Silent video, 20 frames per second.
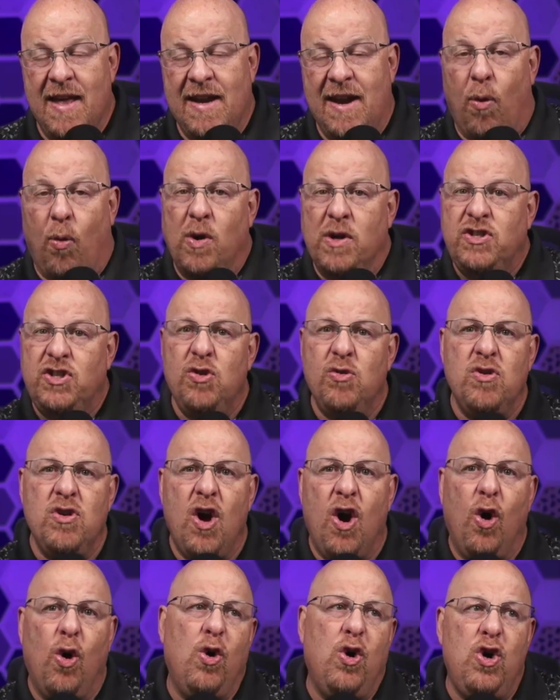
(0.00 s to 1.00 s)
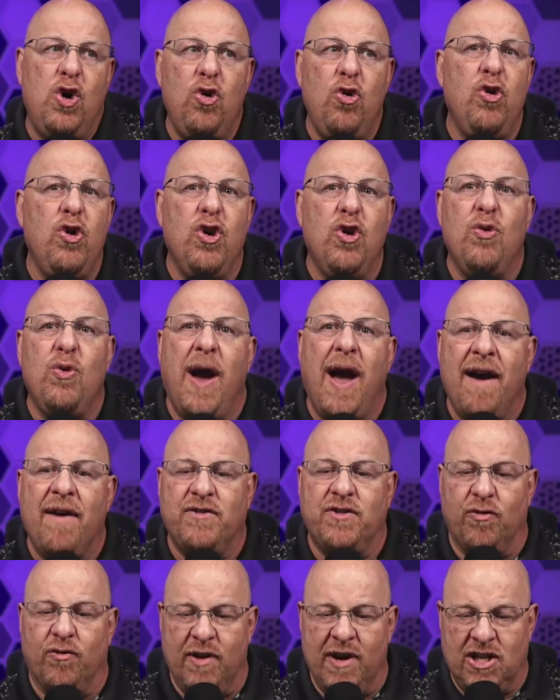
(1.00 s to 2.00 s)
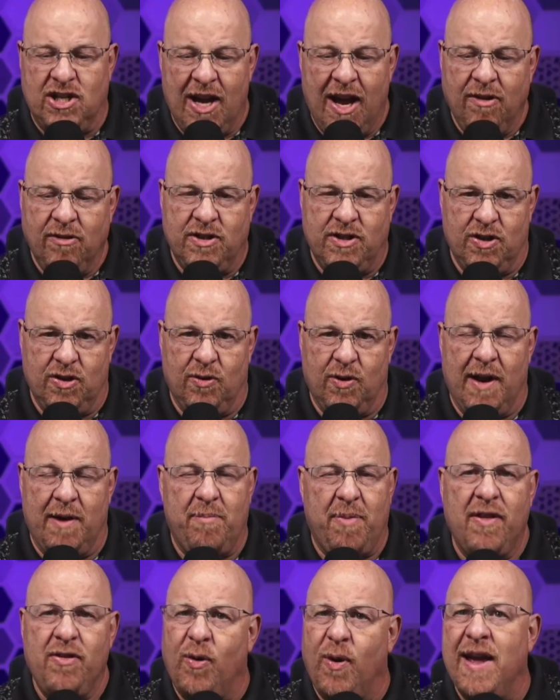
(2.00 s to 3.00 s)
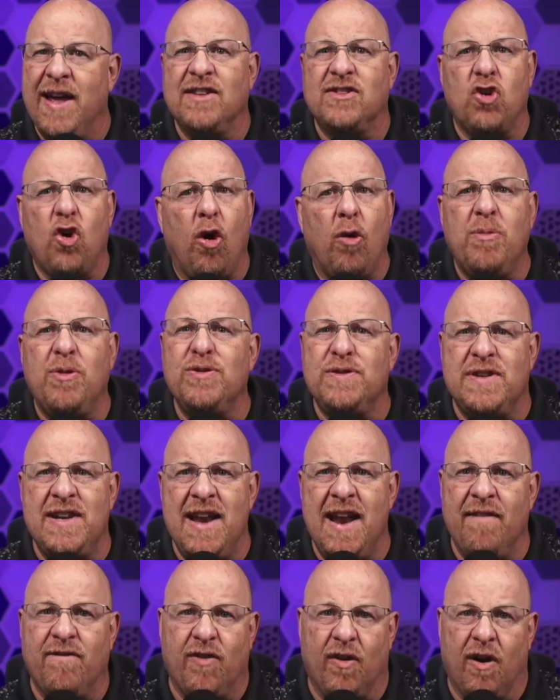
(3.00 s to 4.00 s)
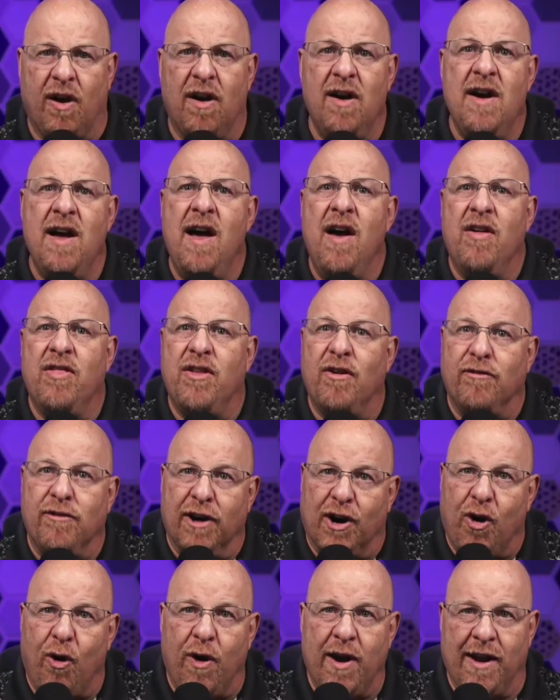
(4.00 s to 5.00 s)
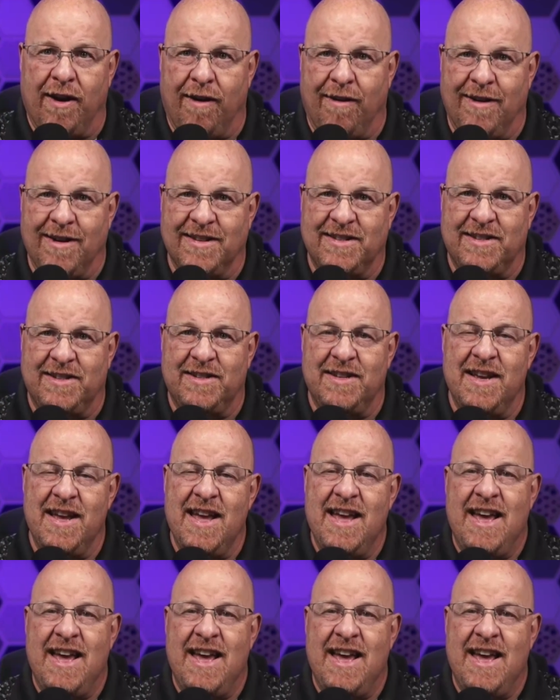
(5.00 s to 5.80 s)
Now, once you know who you have to reach out to, and by the way, it's almost never the recording artist,